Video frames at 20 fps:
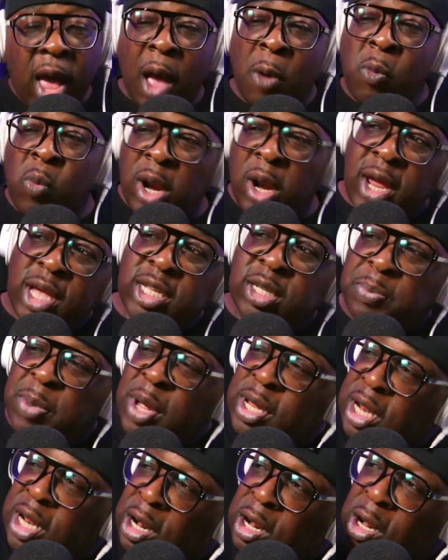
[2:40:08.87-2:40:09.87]
and when has
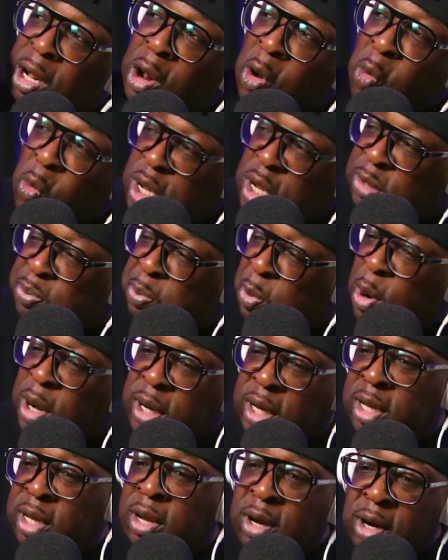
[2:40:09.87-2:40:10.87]
been the lowest
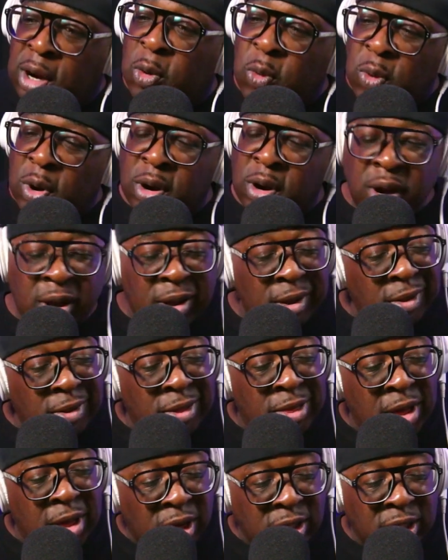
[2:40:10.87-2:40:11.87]
point in your career
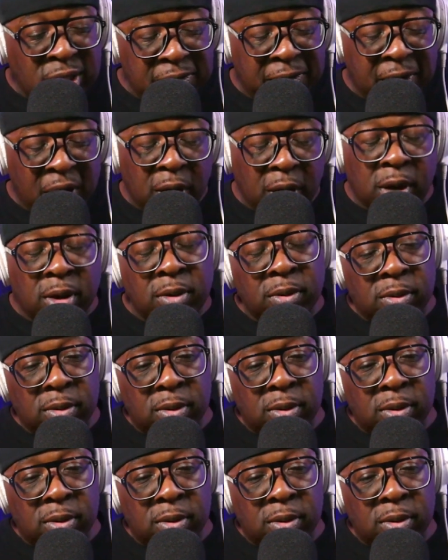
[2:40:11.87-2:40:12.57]
thus far